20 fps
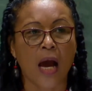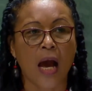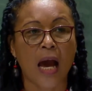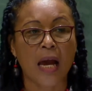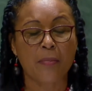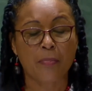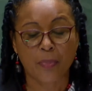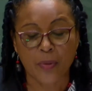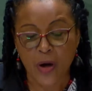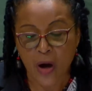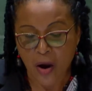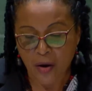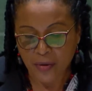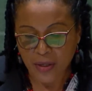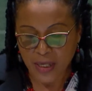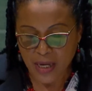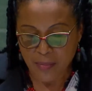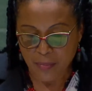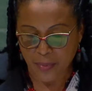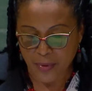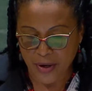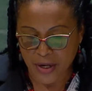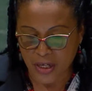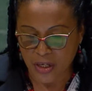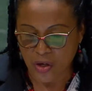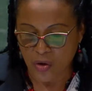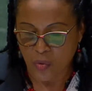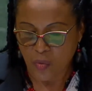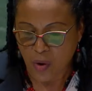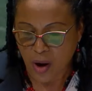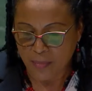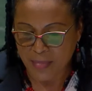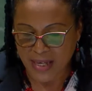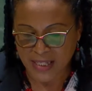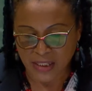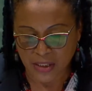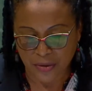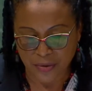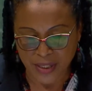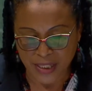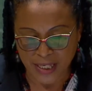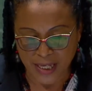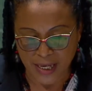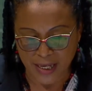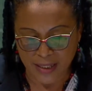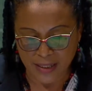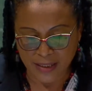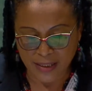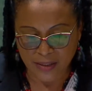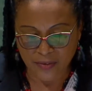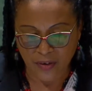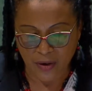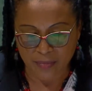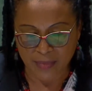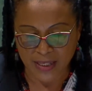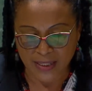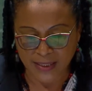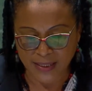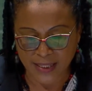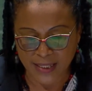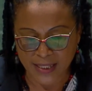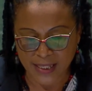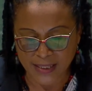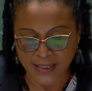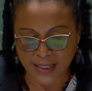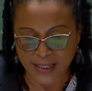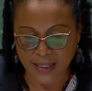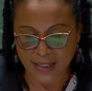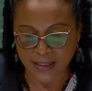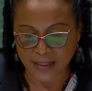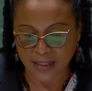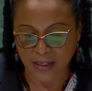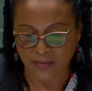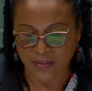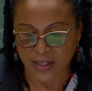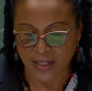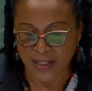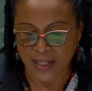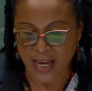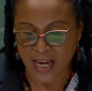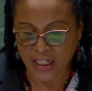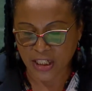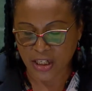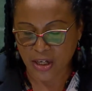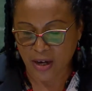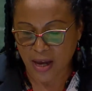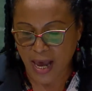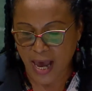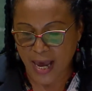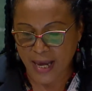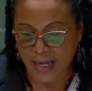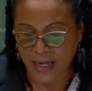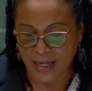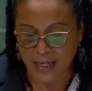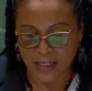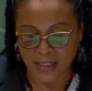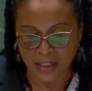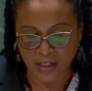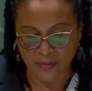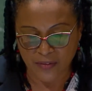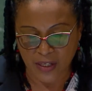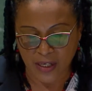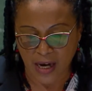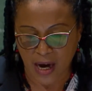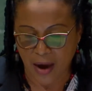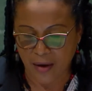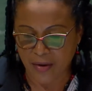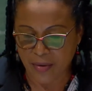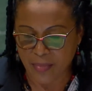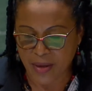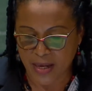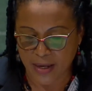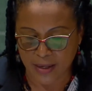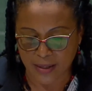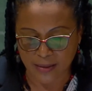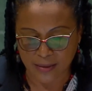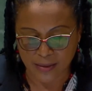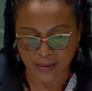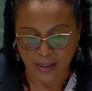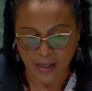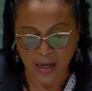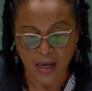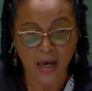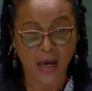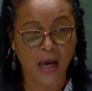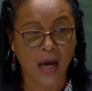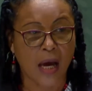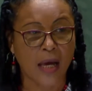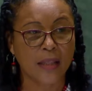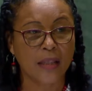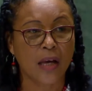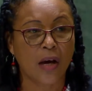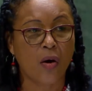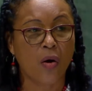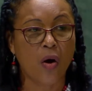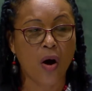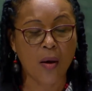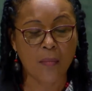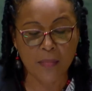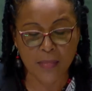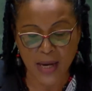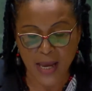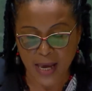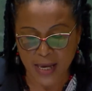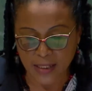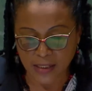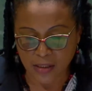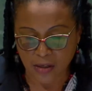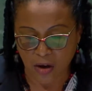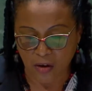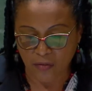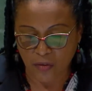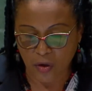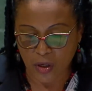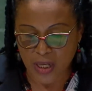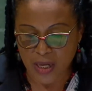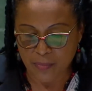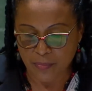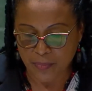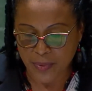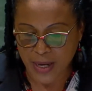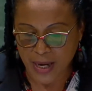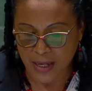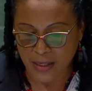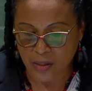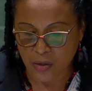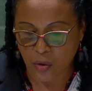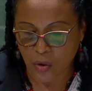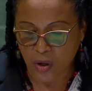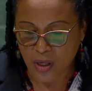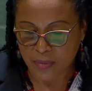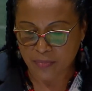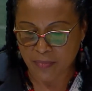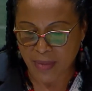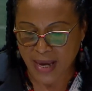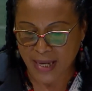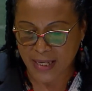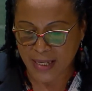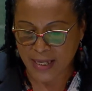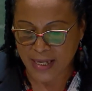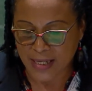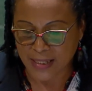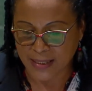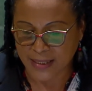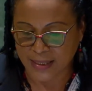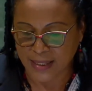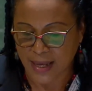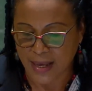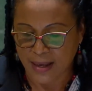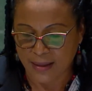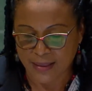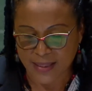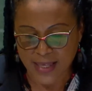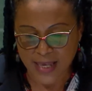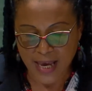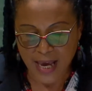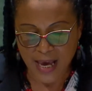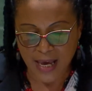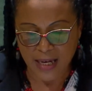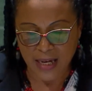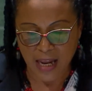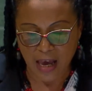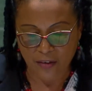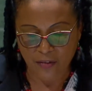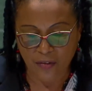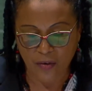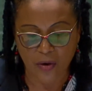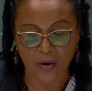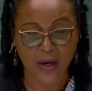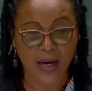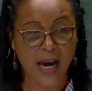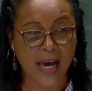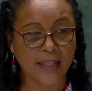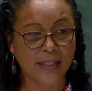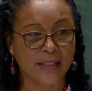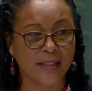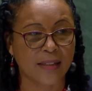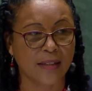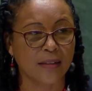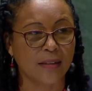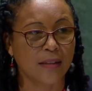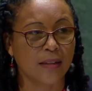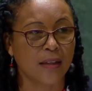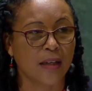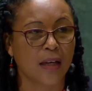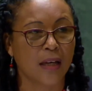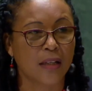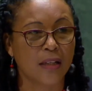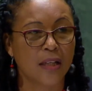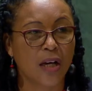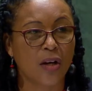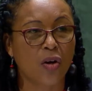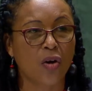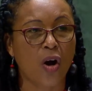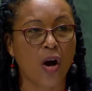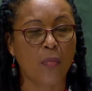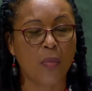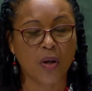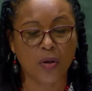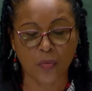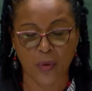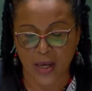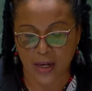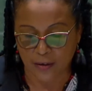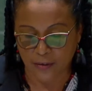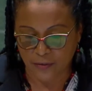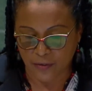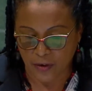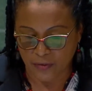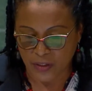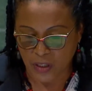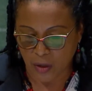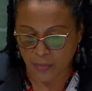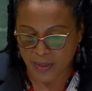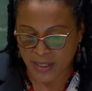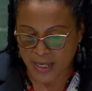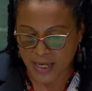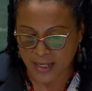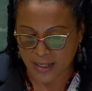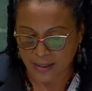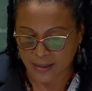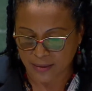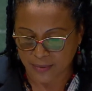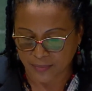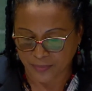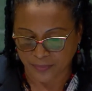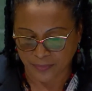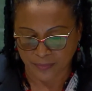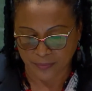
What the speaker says: I proudly bring you warmest greetings from the citizens of the nature island of the Caribbean and the homeland of Olympian gold medalist Thea Lafont Gadson, the Commonwealth of Dominica.